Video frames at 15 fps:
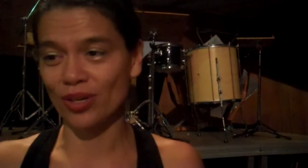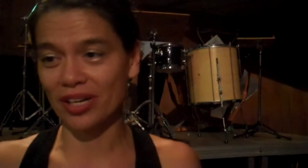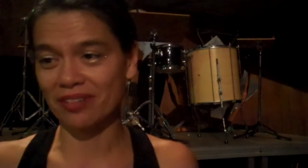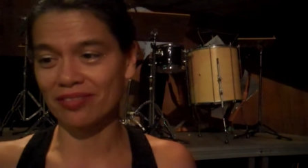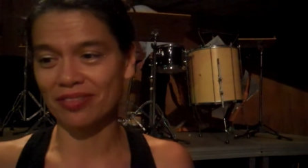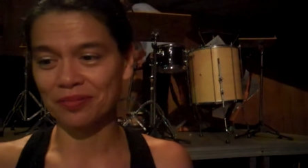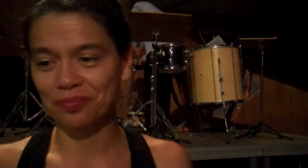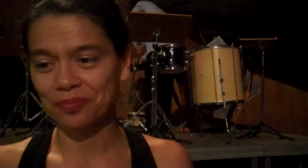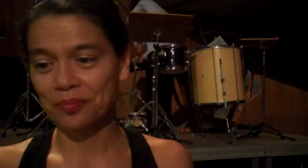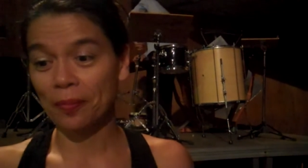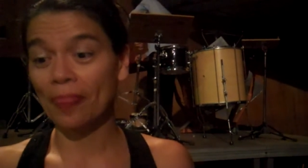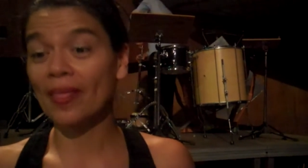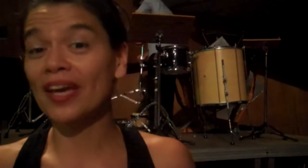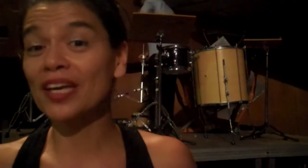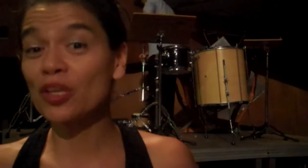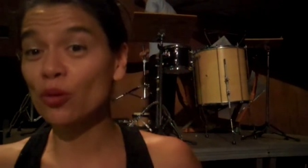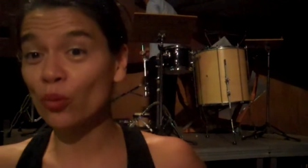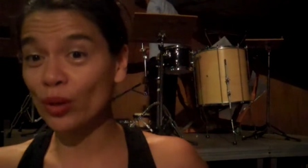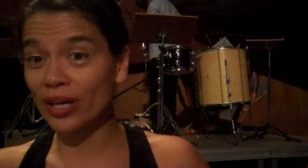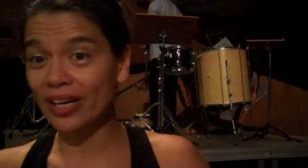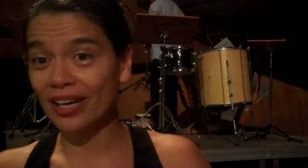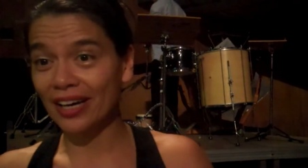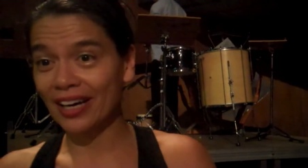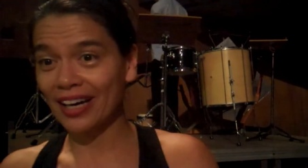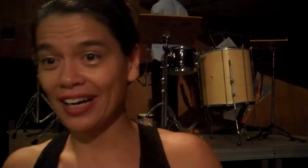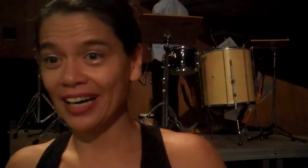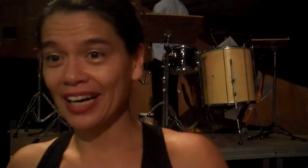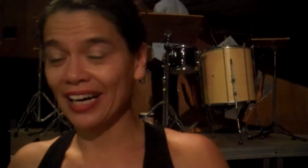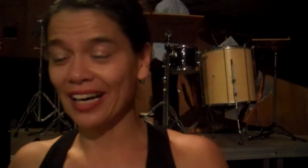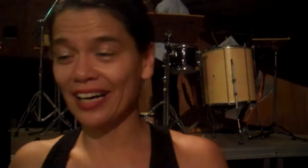to have, in a way,
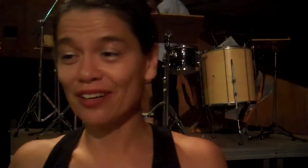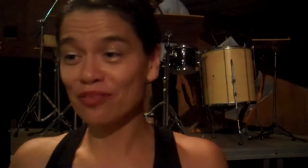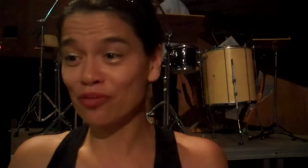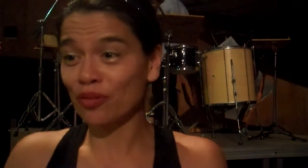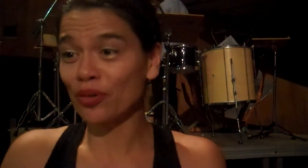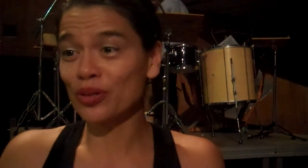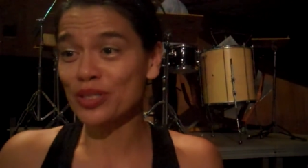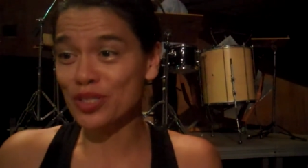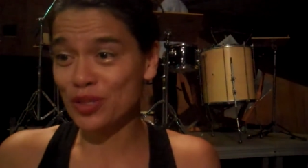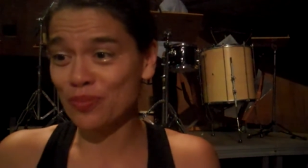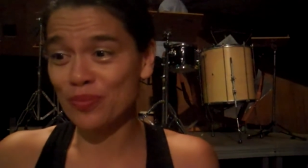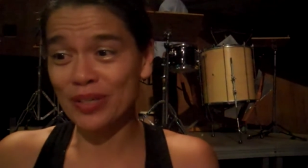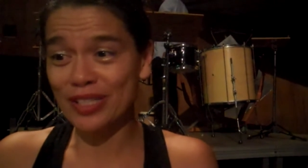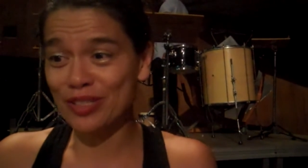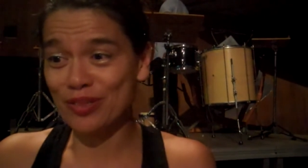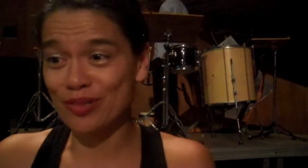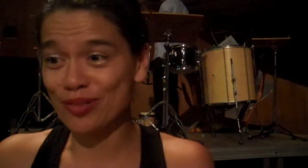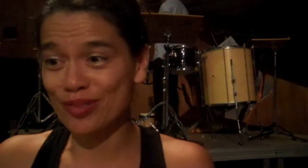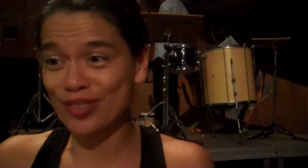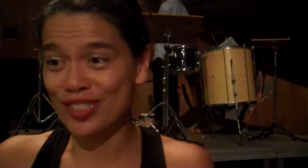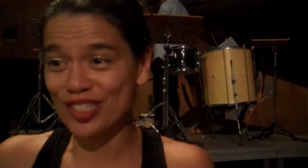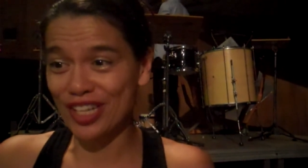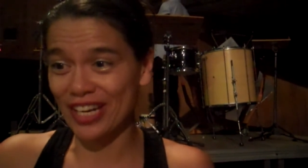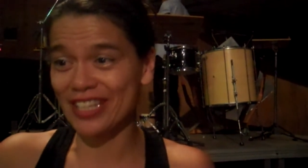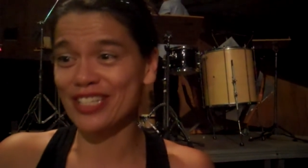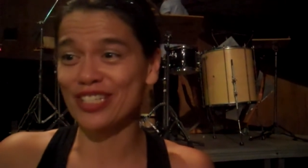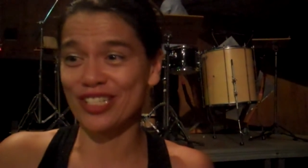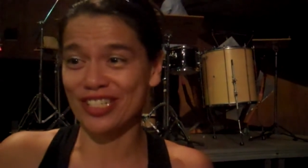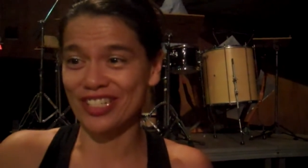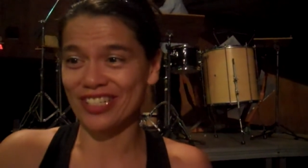forced me to
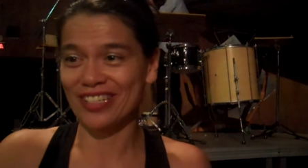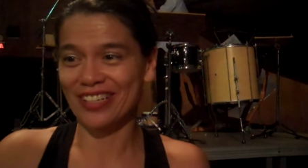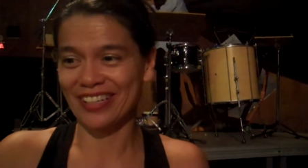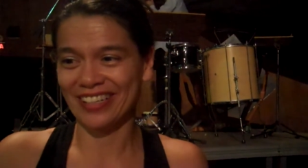change